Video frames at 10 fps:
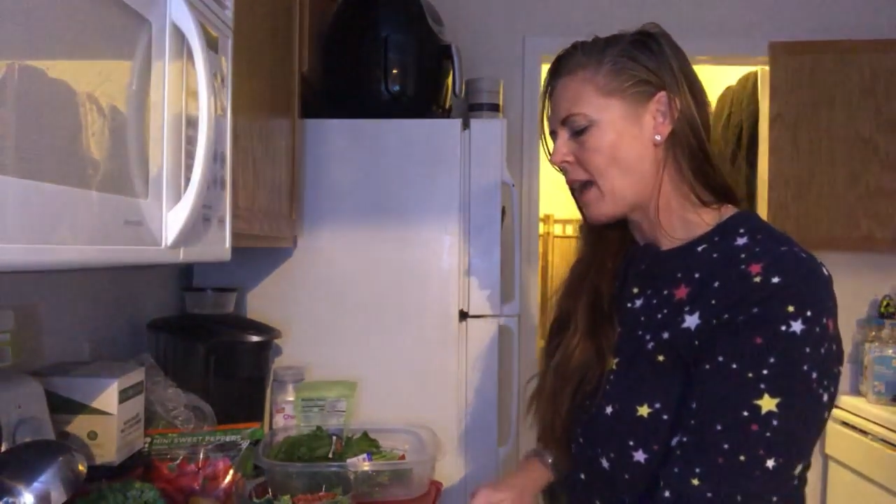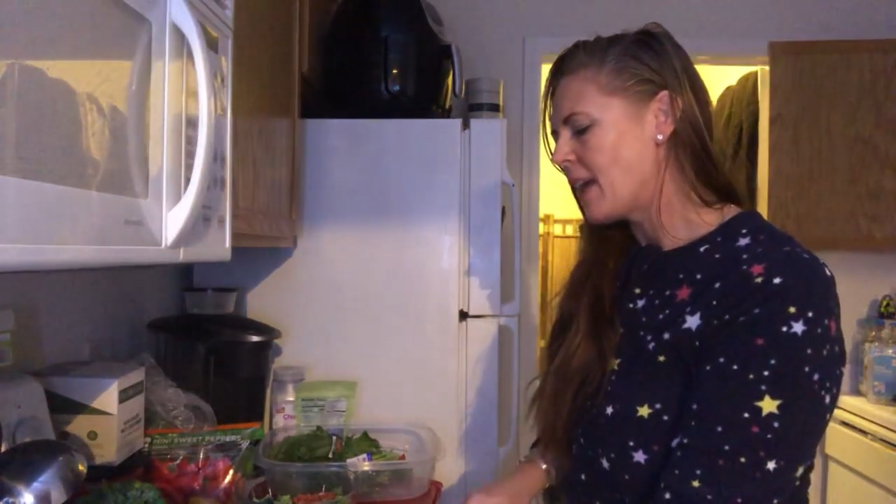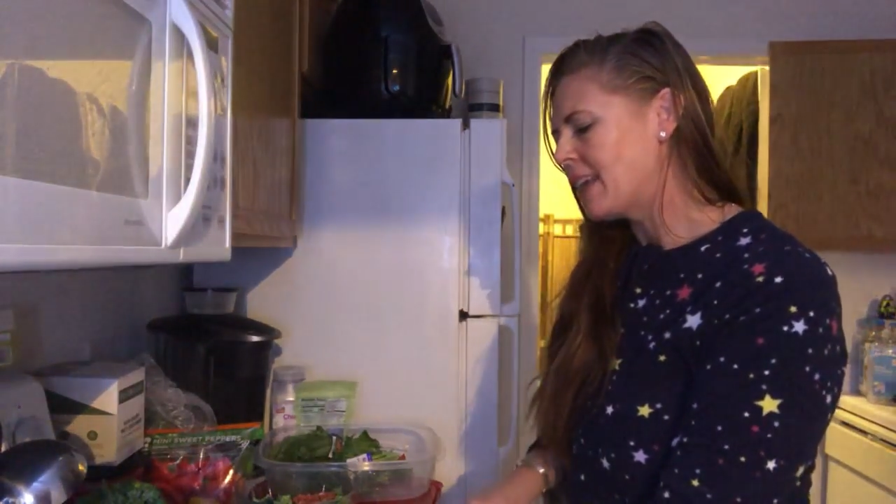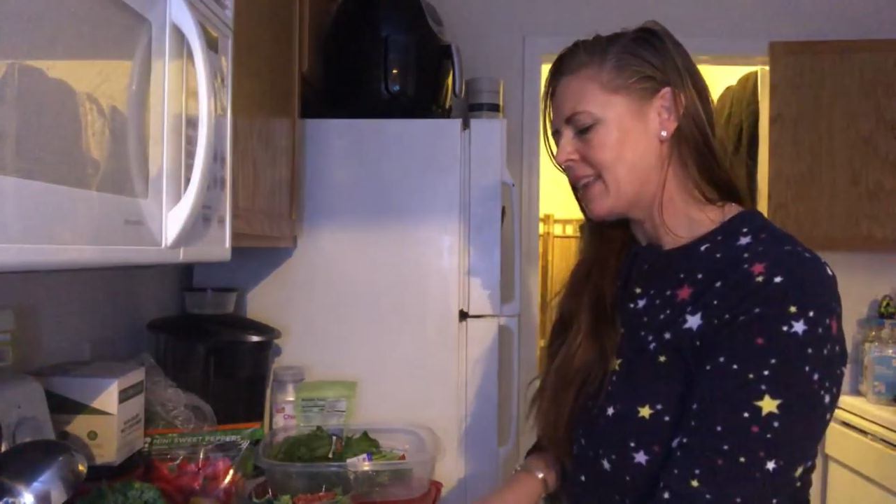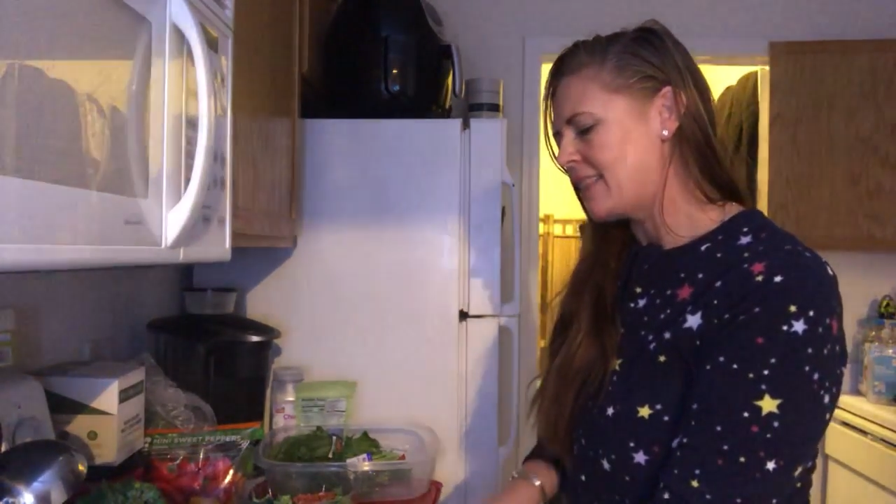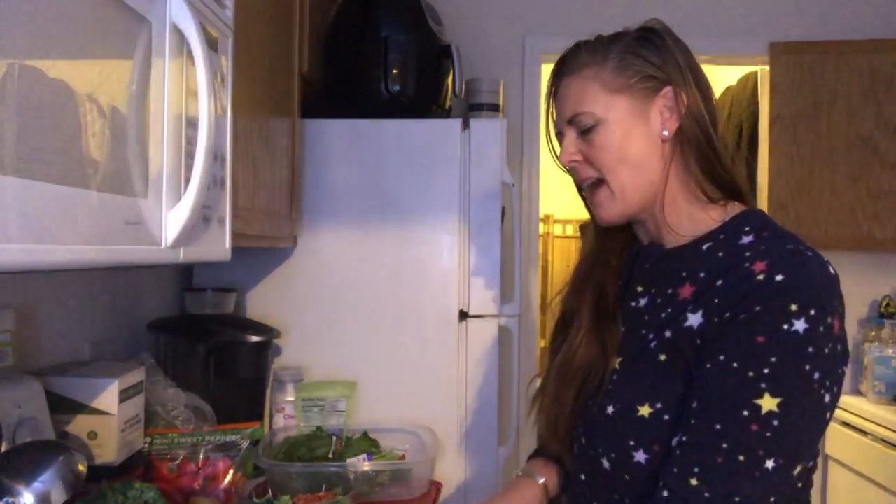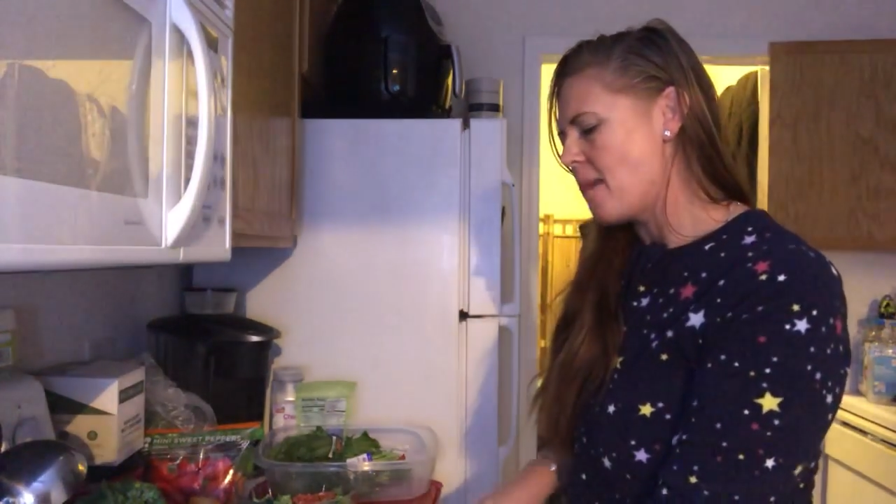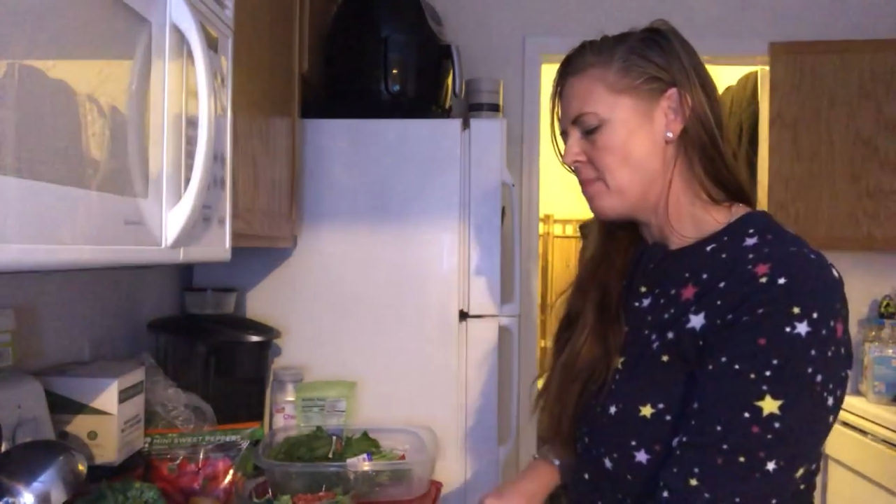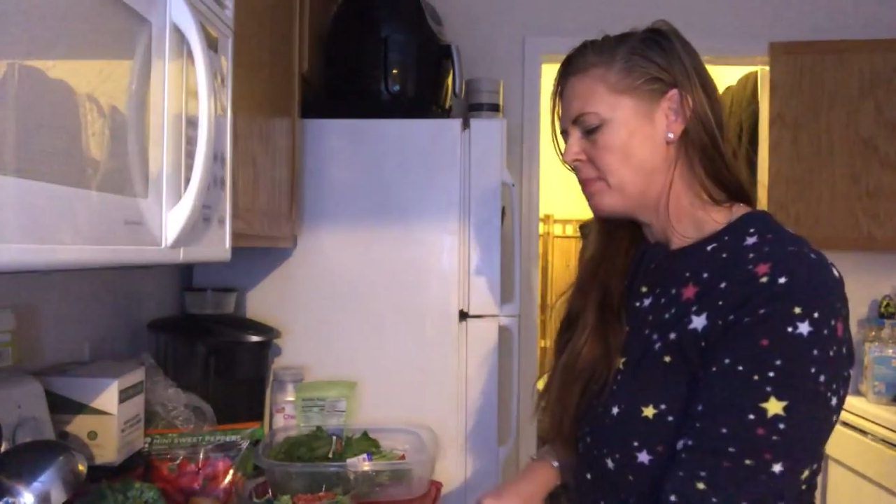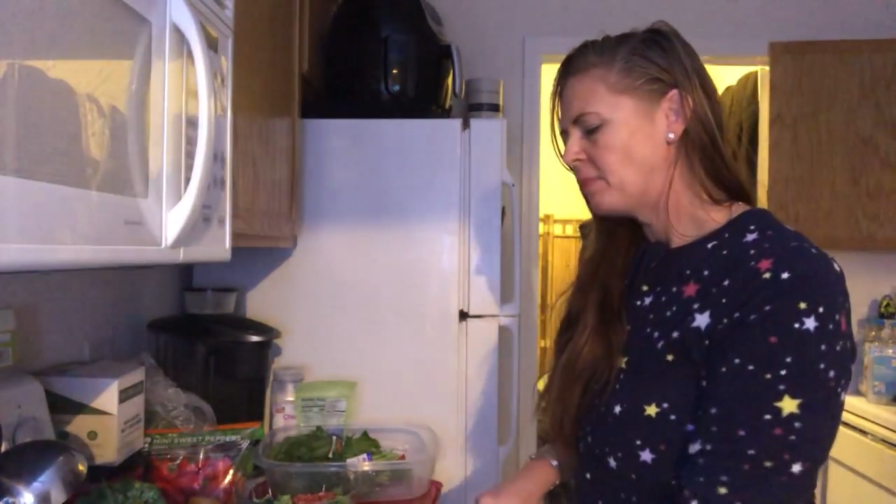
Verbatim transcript: I get that.